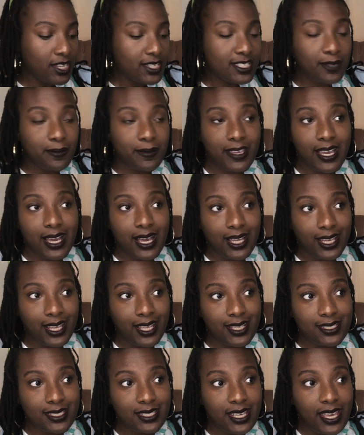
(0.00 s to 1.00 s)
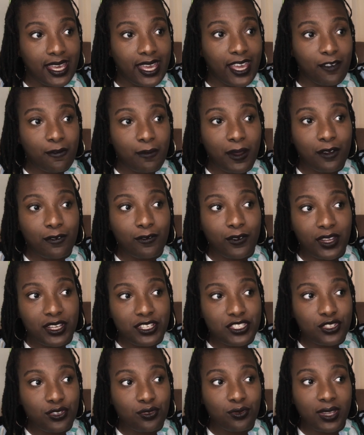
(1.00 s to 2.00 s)
To be honest, if my
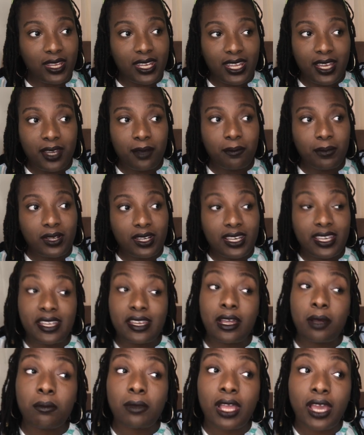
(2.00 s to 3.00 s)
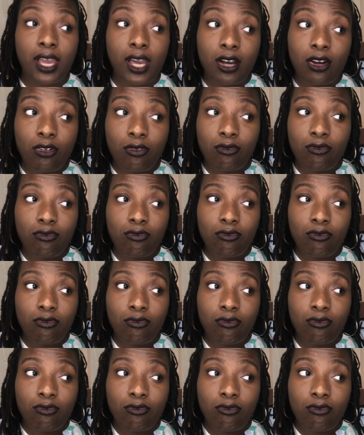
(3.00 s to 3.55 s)
friends are reading a book and I'm like, oh,